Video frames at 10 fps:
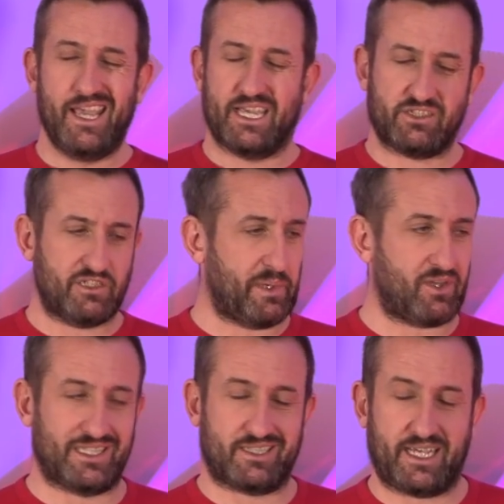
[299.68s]
It's just
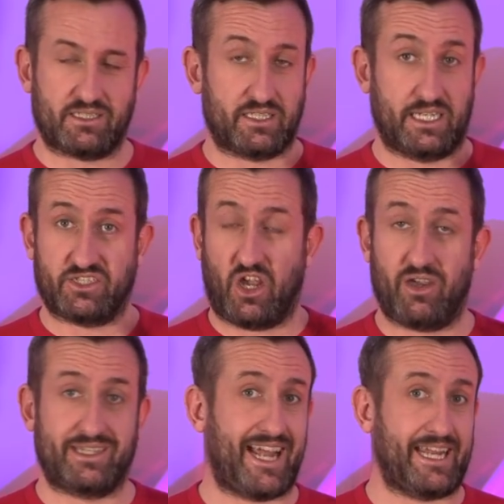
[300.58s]
because it takes us an
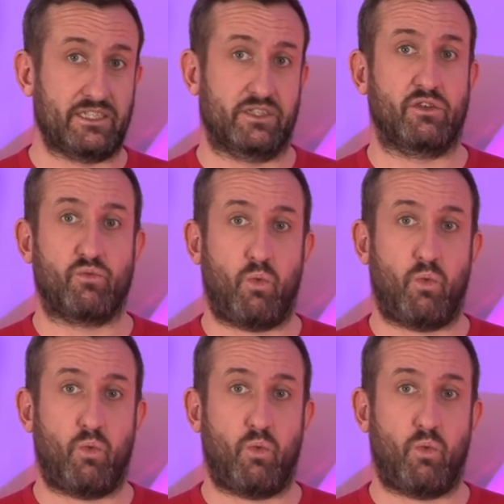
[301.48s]
entire day to do